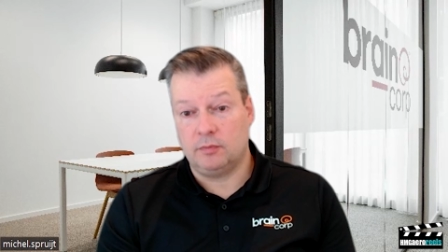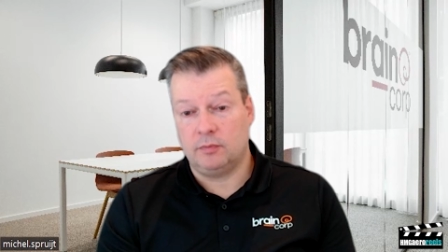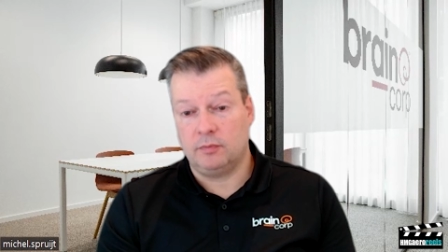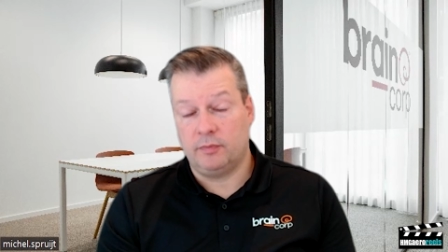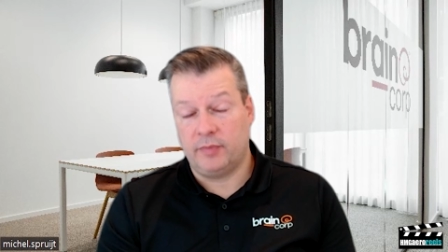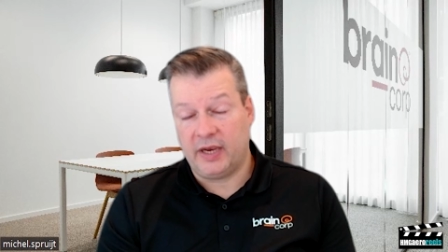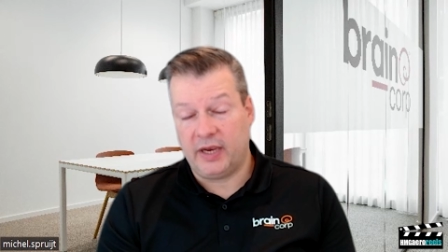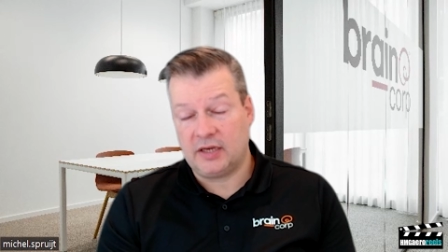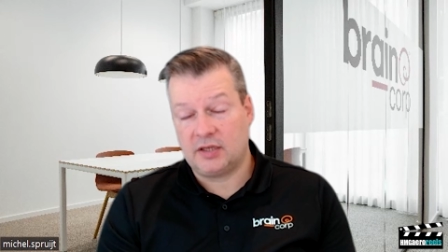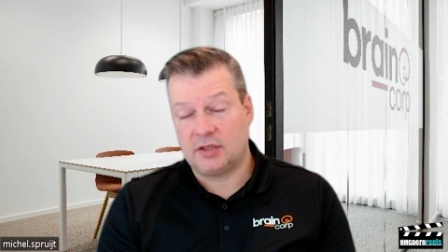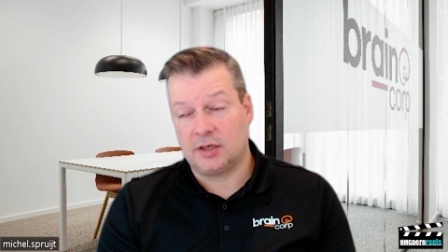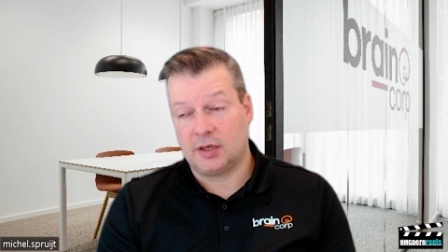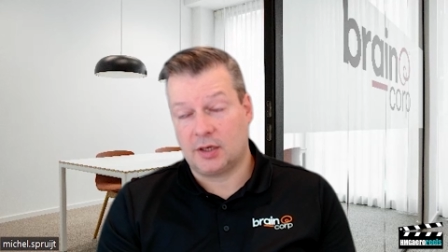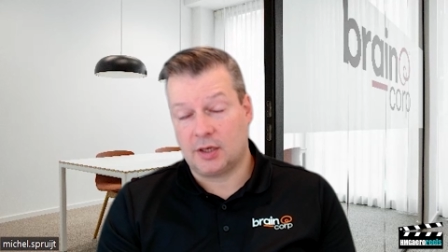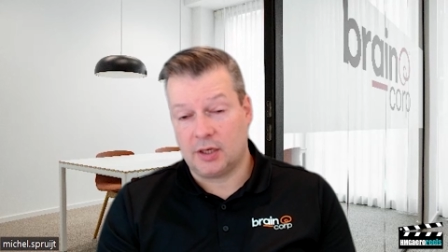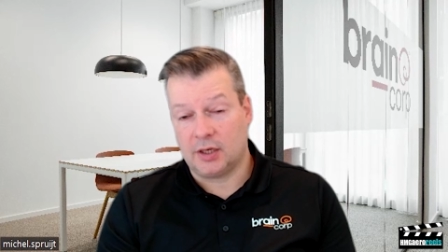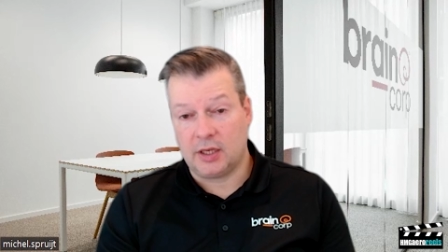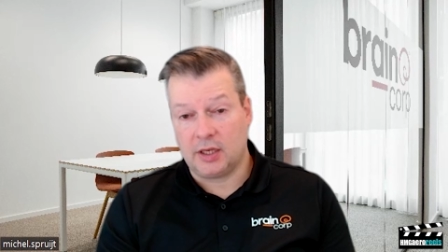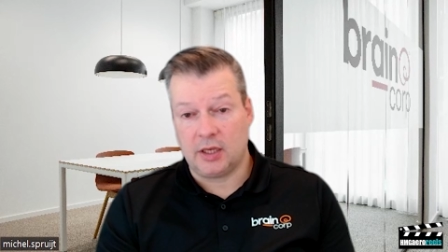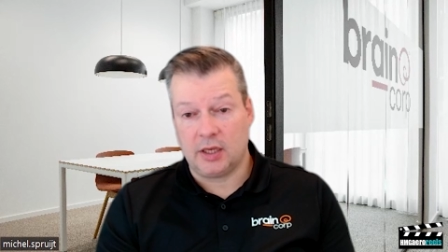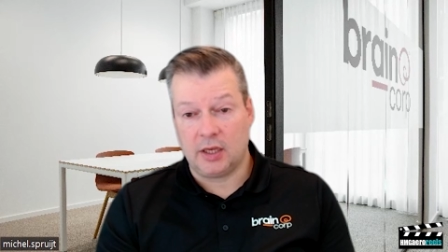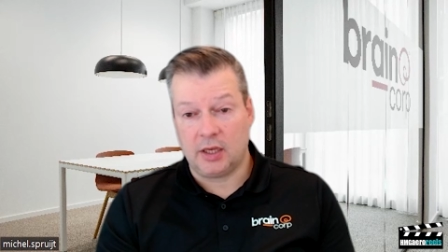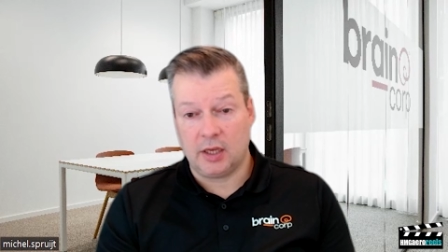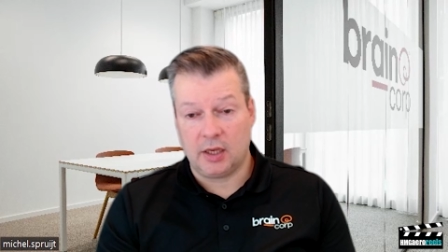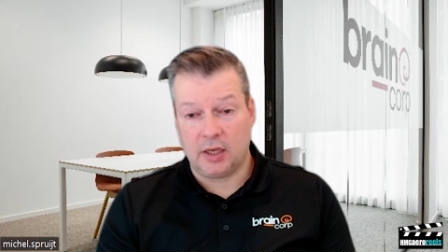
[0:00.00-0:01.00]

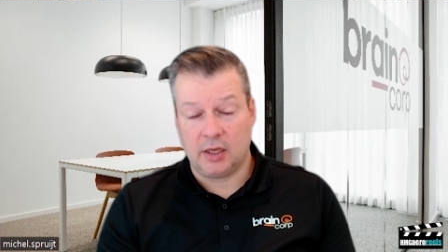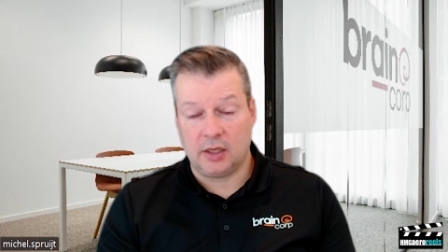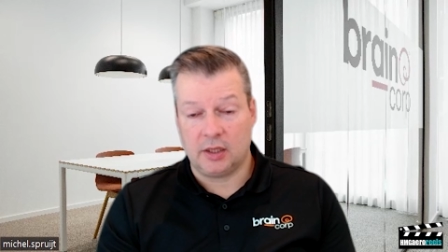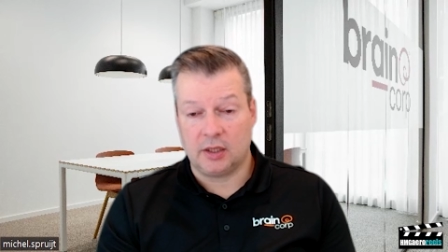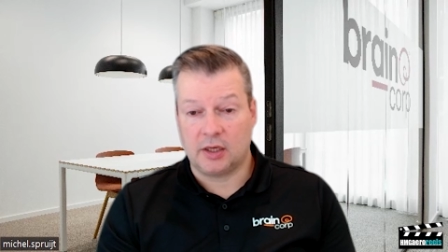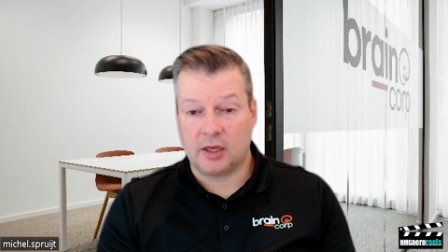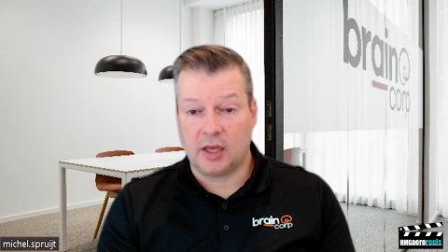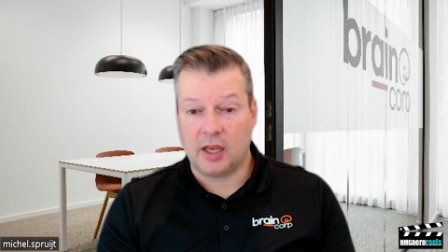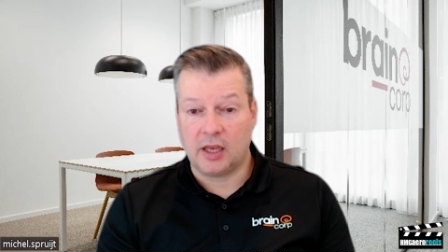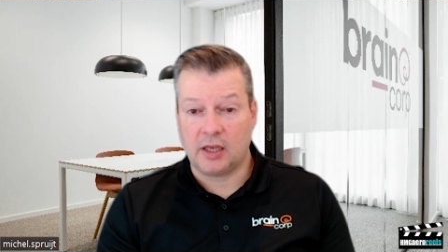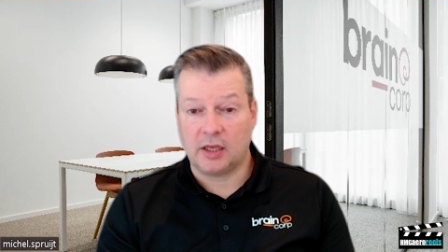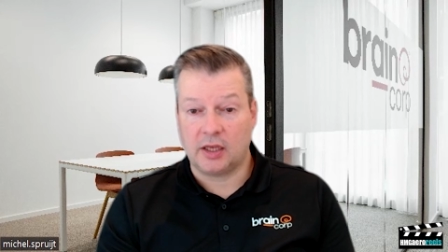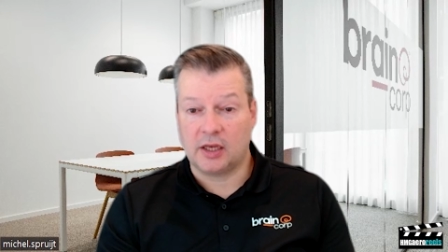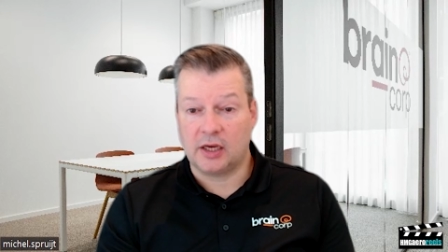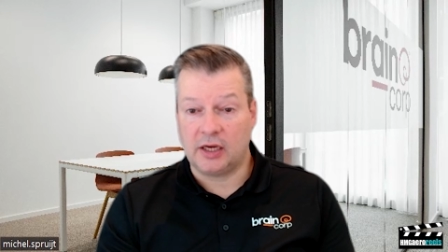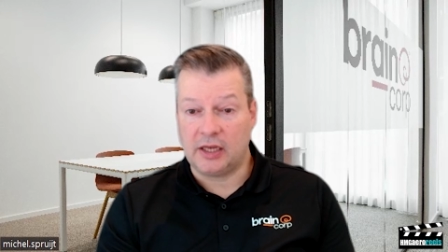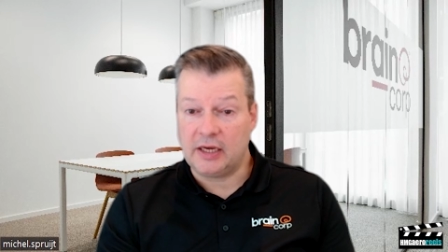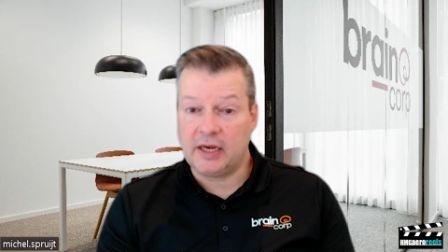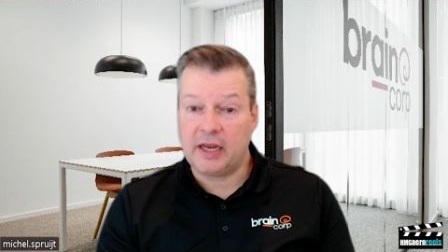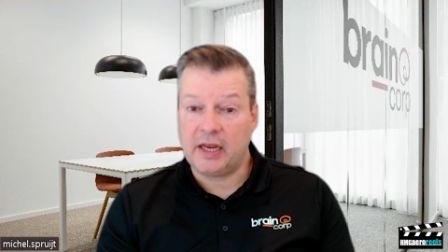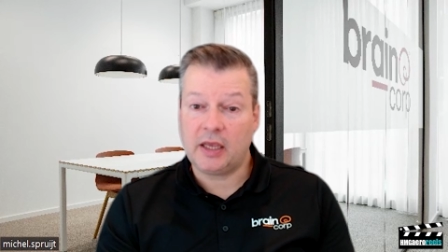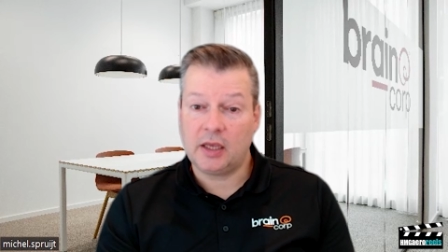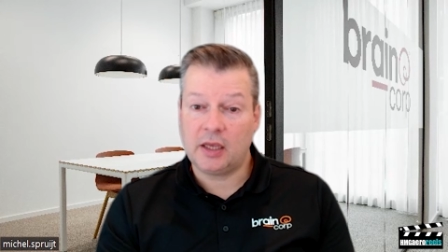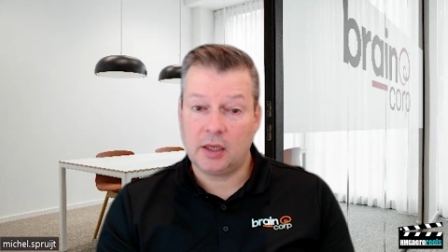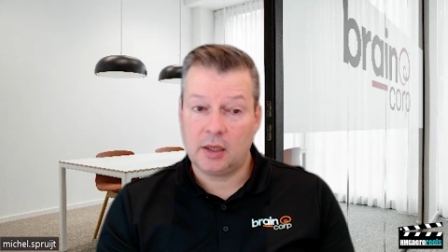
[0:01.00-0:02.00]
basically in
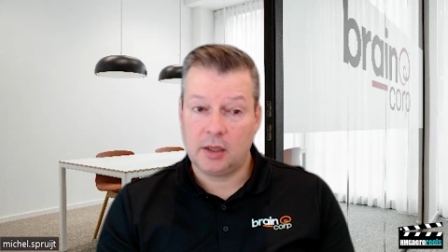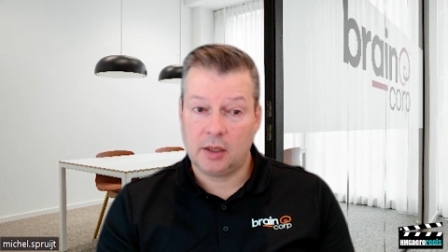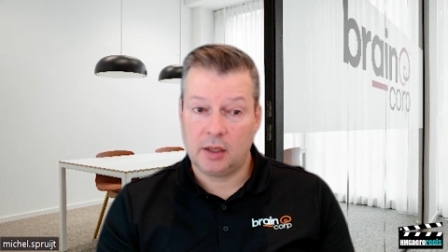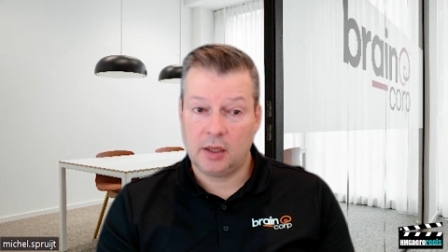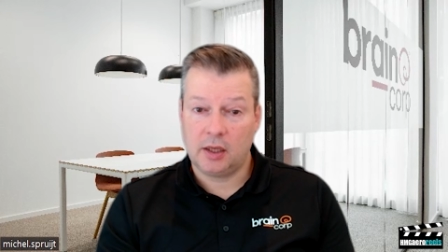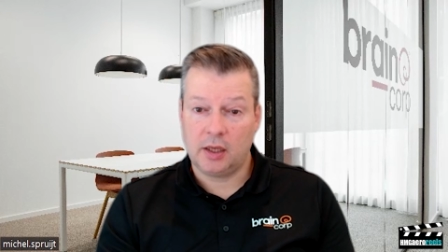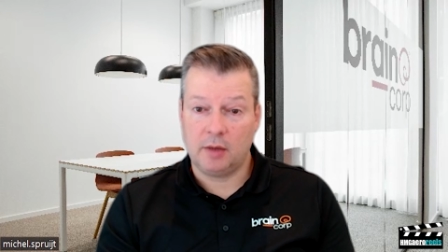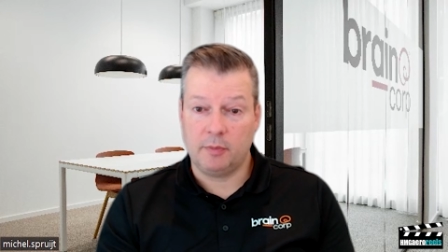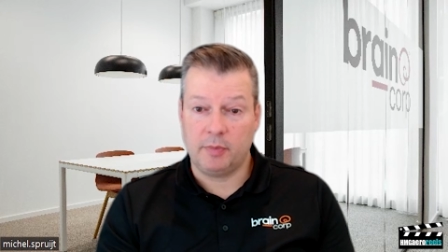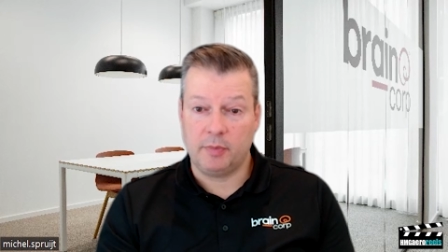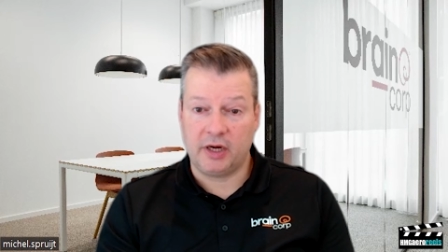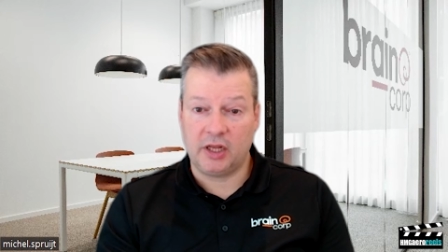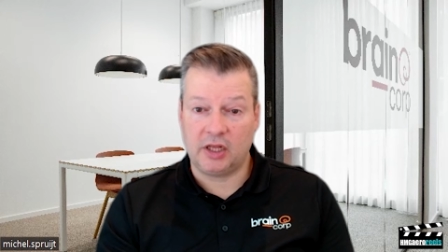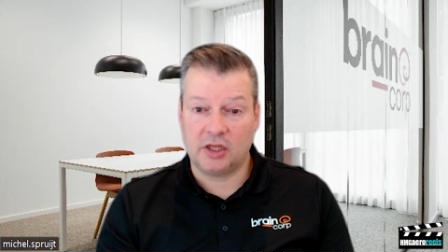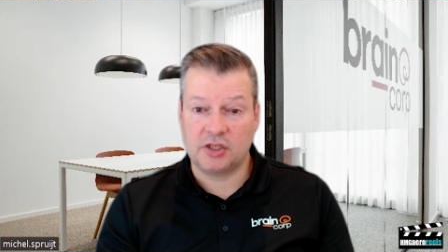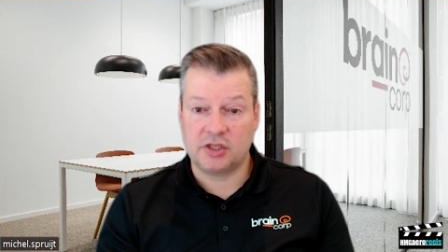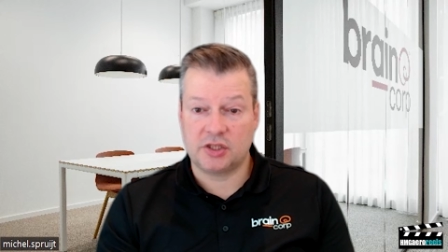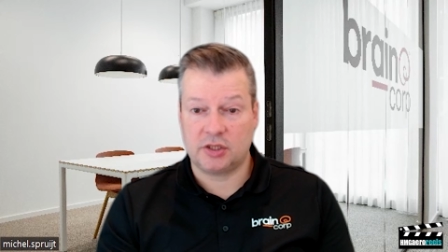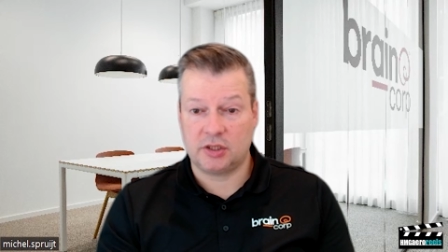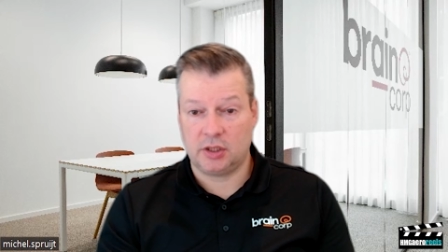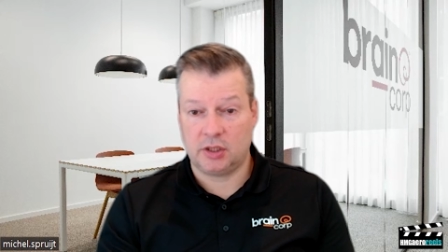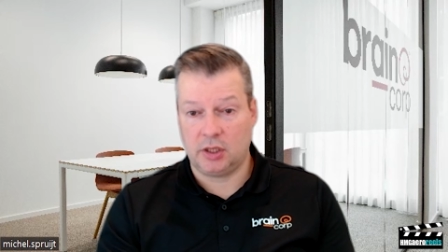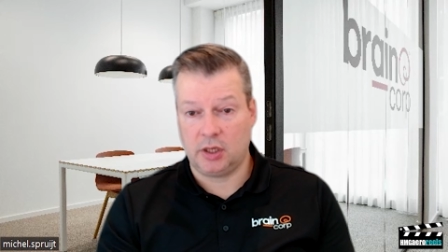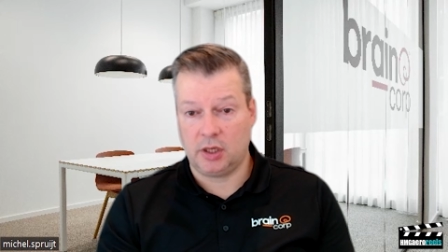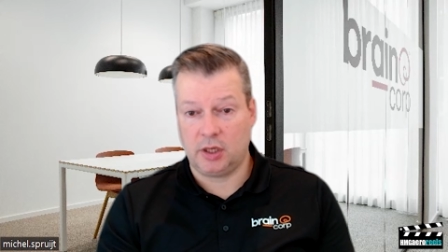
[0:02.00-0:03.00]
cleaning, but
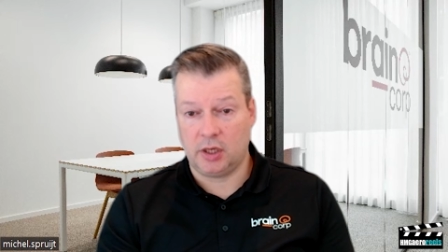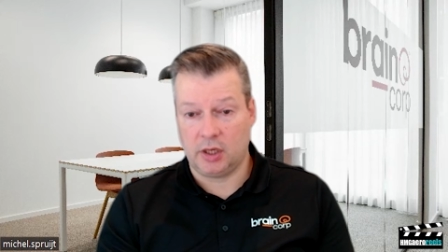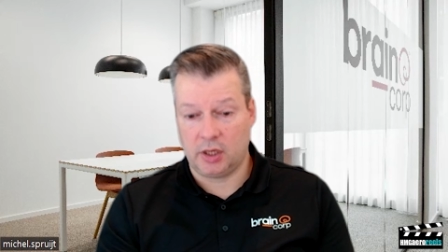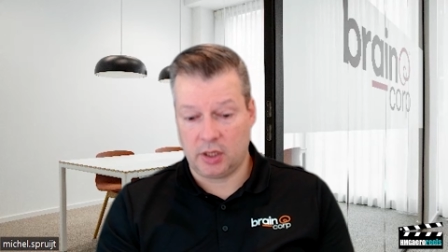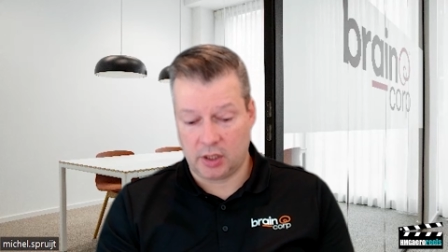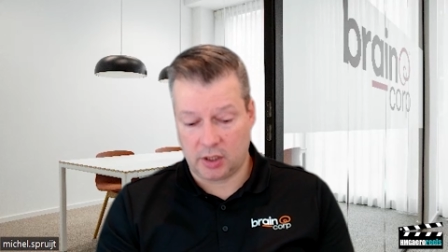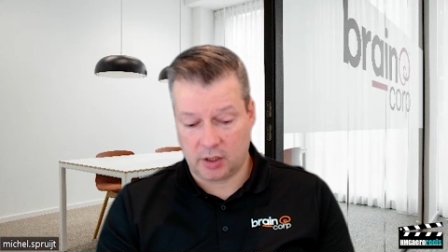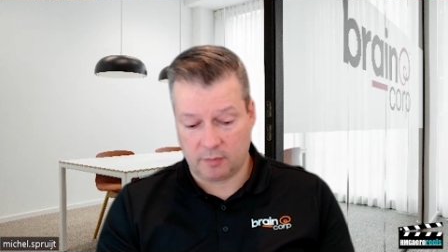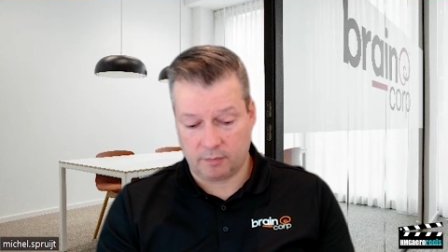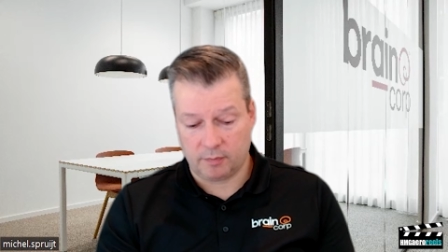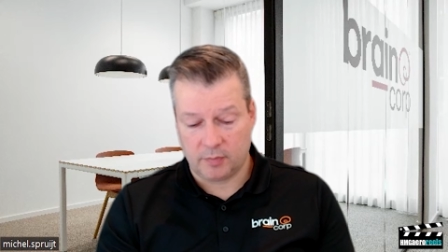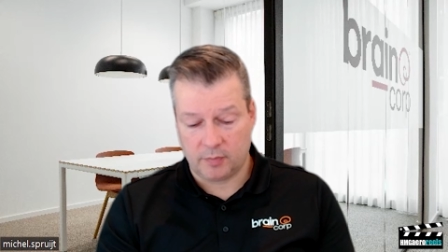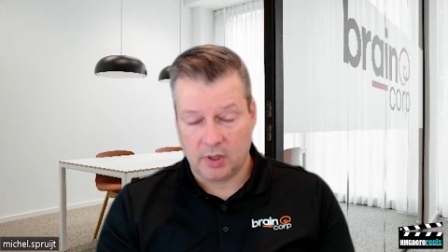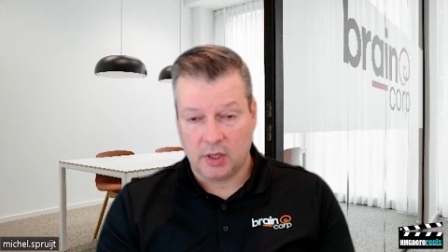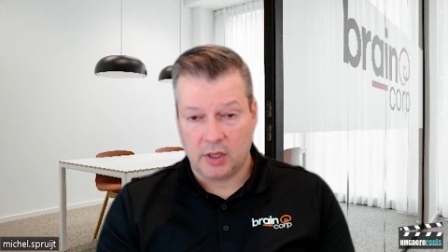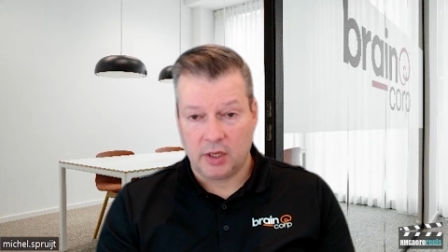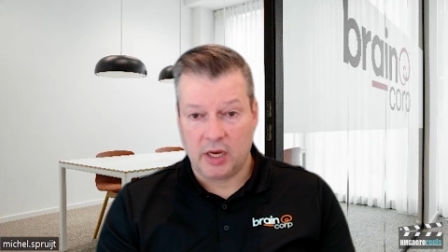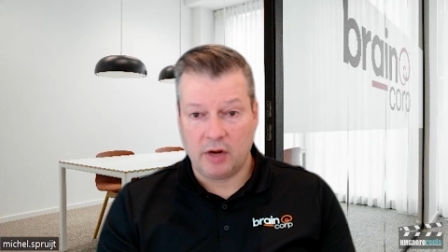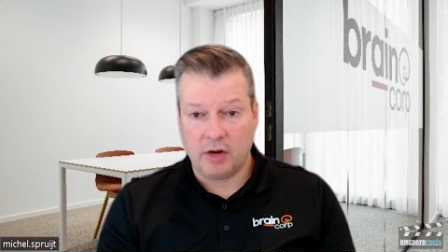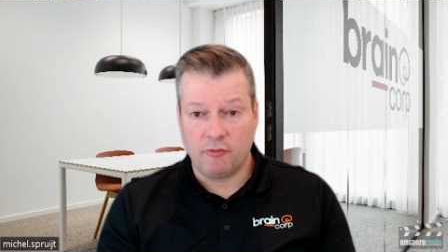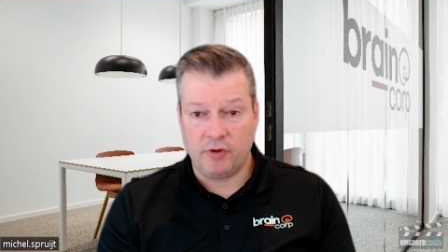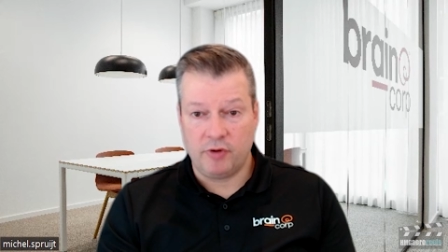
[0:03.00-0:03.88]
it's in